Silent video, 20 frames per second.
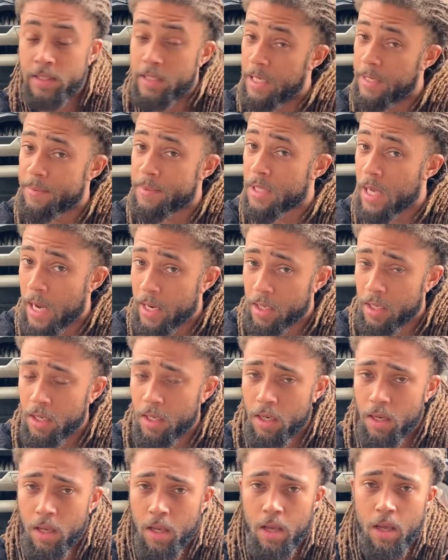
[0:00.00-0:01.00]
deep
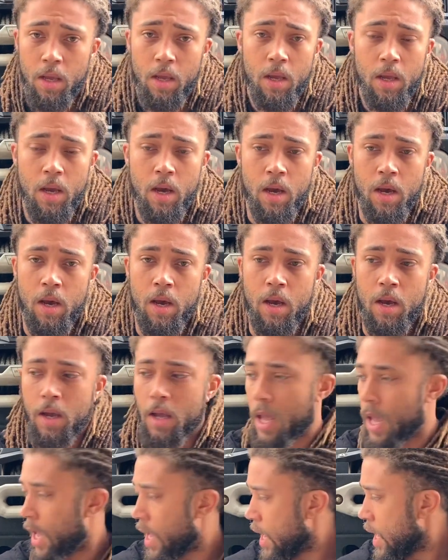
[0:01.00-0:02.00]
socket
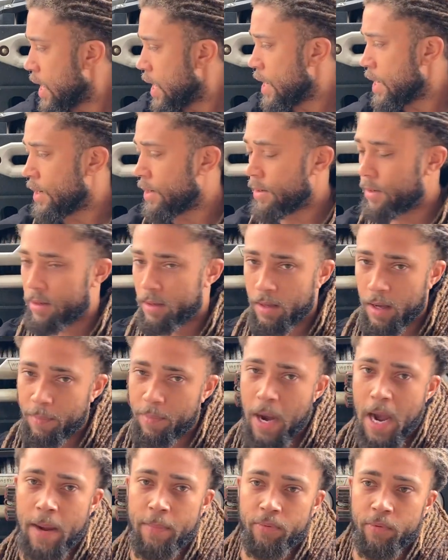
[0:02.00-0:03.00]
and a
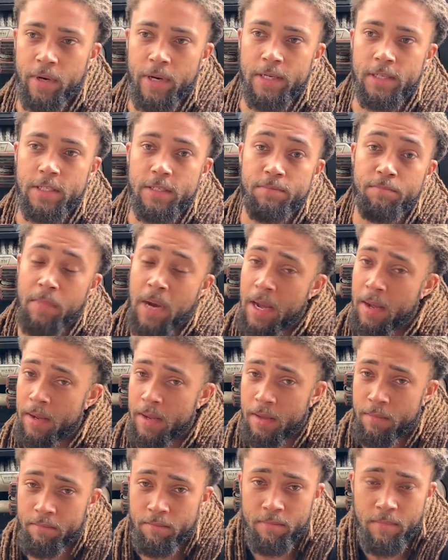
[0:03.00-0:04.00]
pipe wrench.
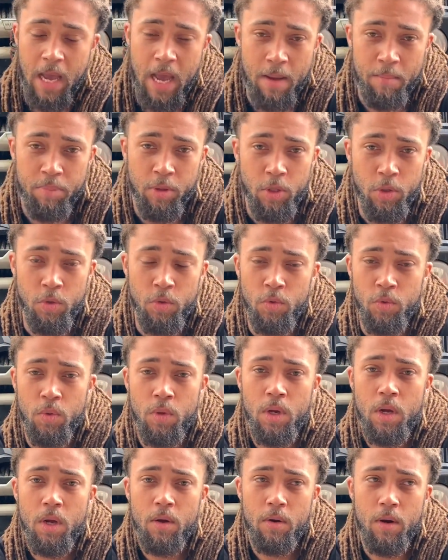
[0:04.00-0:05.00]
My
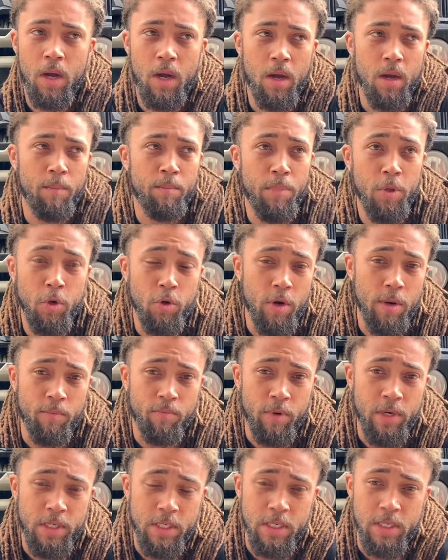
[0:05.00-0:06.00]
blue
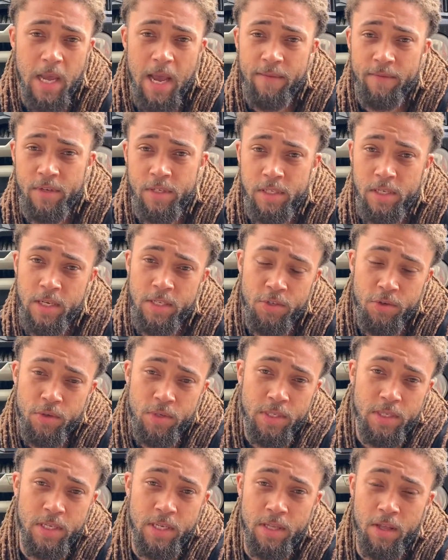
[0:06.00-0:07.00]
grip wrenches, obviously, as you
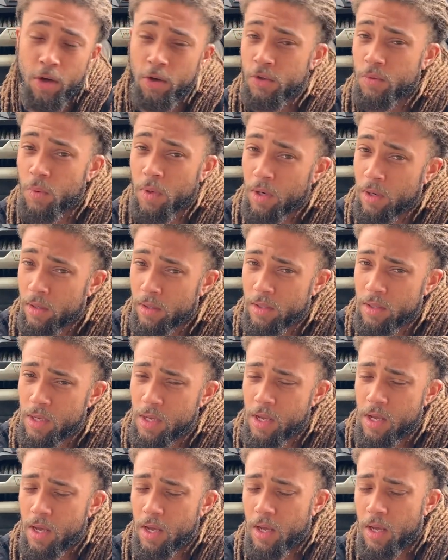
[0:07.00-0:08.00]
can see, those worked.
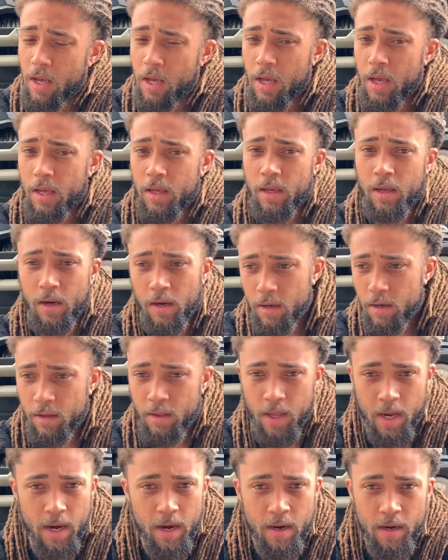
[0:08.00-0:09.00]
Get
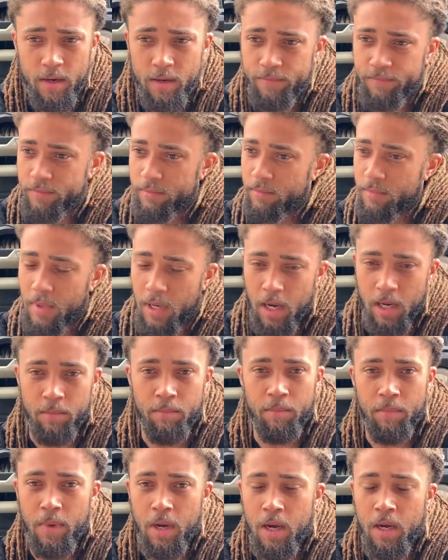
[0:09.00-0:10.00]
under there,
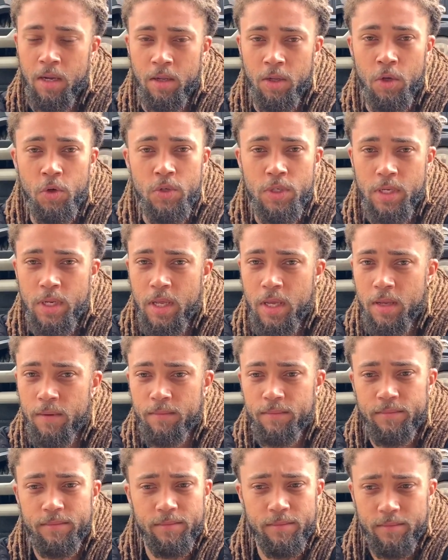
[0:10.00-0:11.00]
unloosen
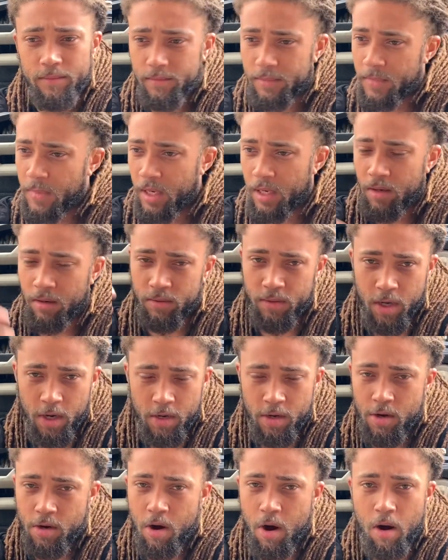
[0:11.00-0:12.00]
it,
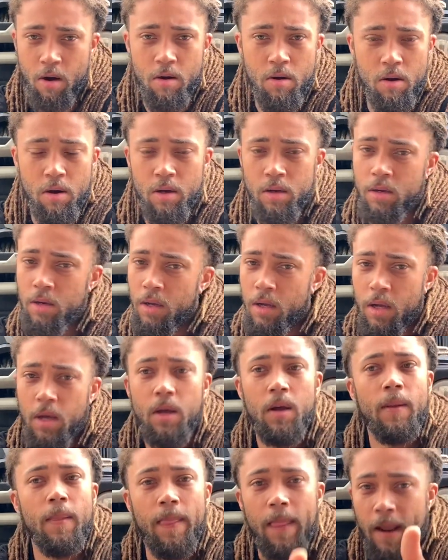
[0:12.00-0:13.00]
turn your car on
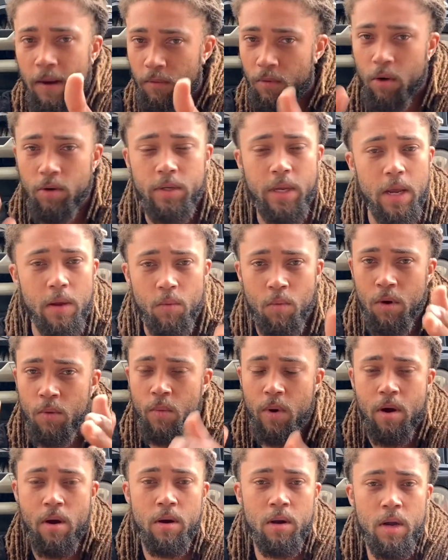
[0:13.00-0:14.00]
and rotate
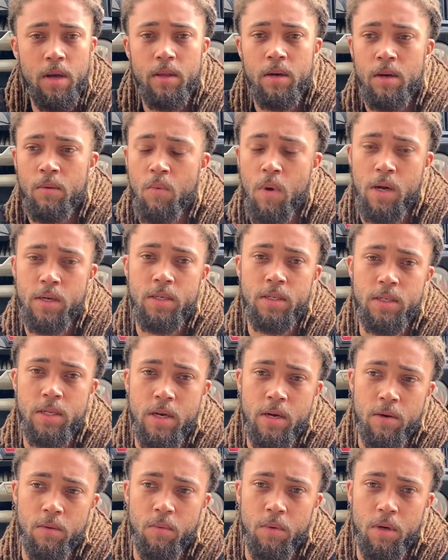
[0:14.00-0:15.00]
one way or another and watch the
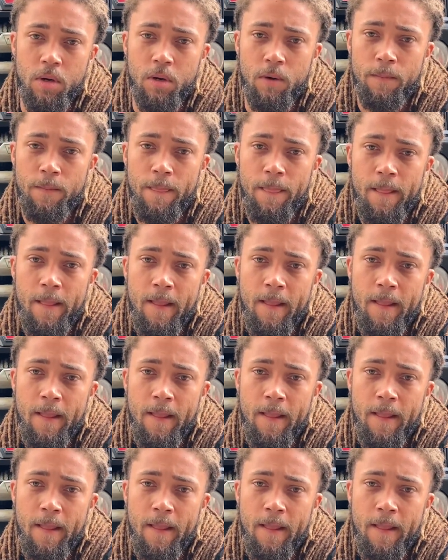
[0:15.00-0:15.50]
steering wheel.